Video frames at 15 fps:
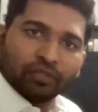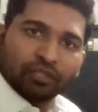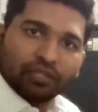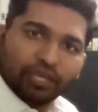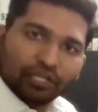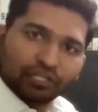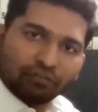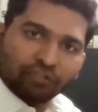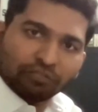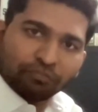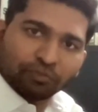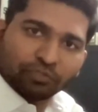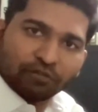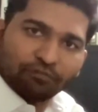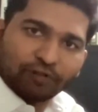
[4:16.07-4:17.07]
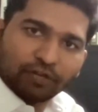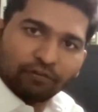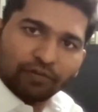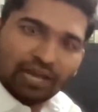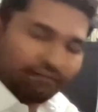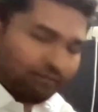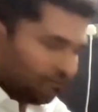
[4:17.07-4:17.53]
Each of this mutual fund
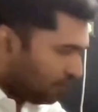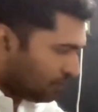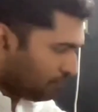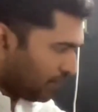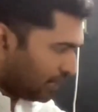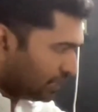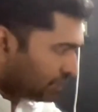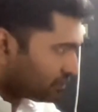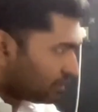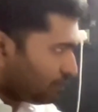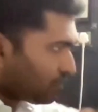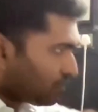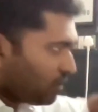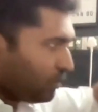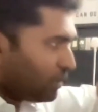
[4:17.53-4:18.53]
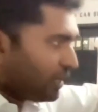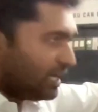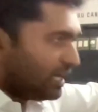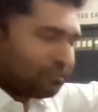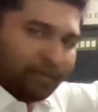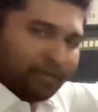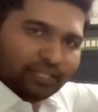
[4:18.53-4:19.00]
will have a fund manager. Okay,
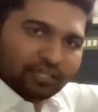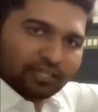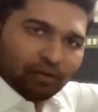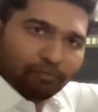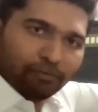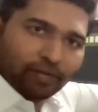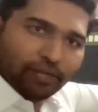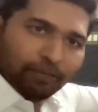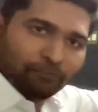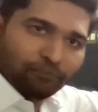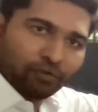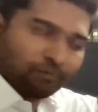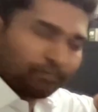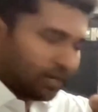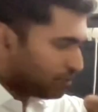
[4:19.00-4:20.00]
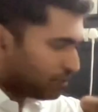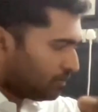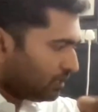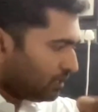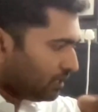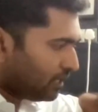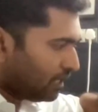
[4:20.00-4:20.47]
SBI is a company, fund
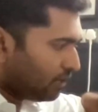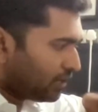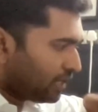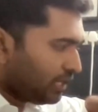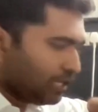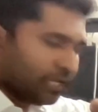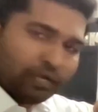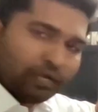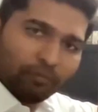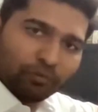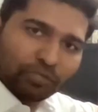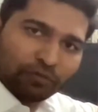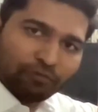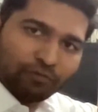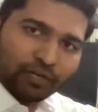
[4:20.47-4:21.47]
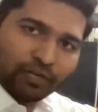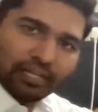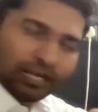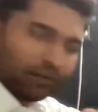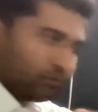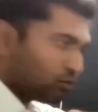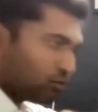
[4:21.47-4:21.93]
management. Okay, mutual fund,
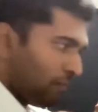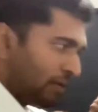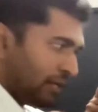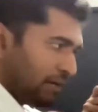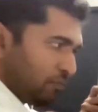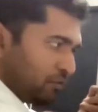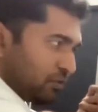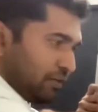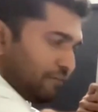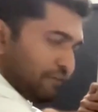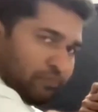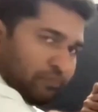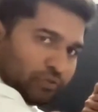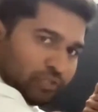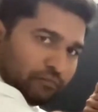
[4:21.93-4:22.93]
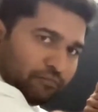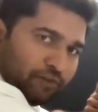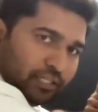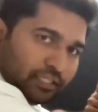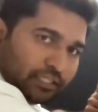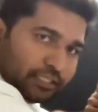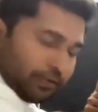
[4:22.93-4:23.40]
there are so many different mutual
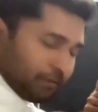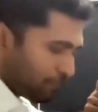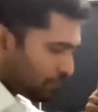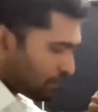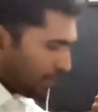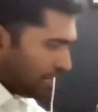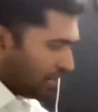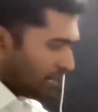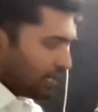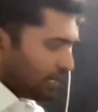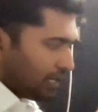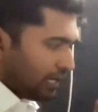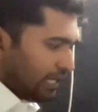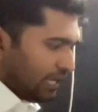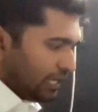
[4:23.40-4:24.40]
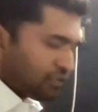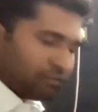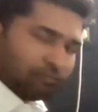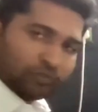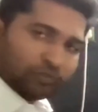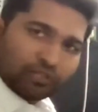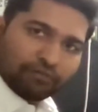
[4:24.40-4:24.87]
funds, and in each of
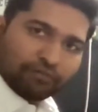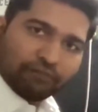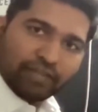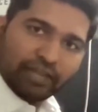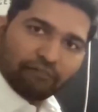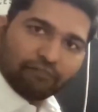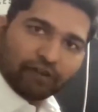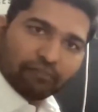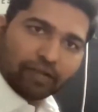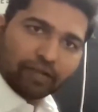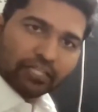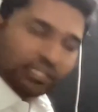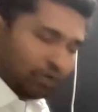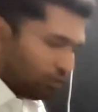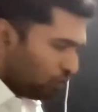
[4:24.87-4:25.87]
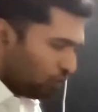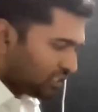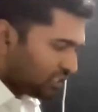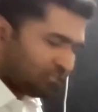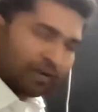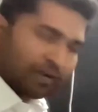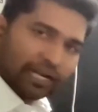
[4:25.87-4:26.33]
the mutual fund we have fund manager. Who is
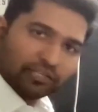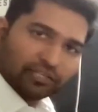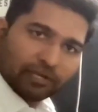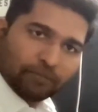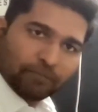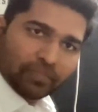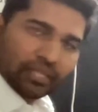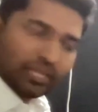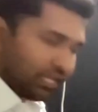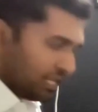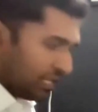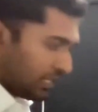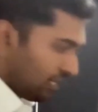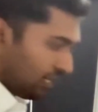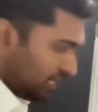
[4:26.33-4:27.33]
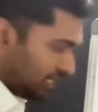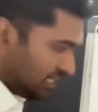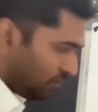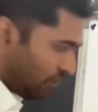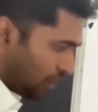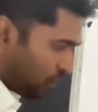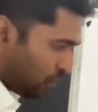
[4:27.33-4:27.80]
this manager? He is
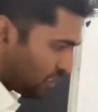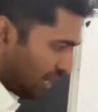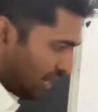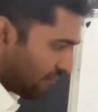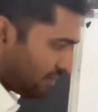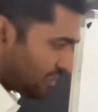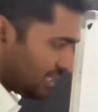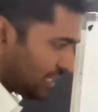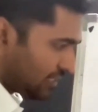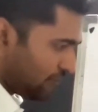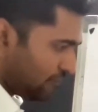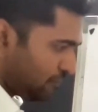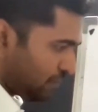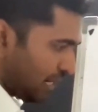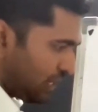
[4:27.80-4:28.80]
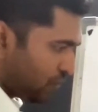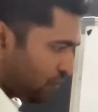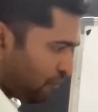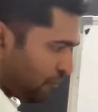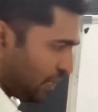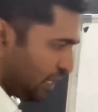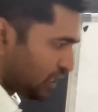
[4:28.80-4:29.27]
the one who is having, say, some 10 to
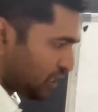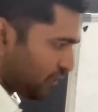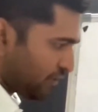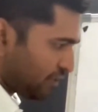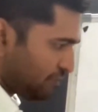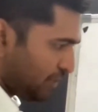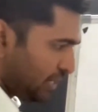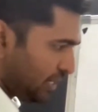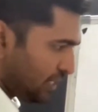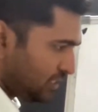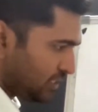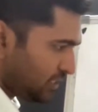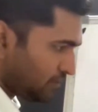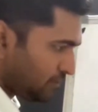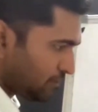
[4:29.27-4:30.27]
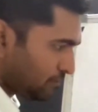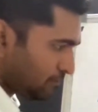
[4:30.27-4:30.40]
15 years of experience,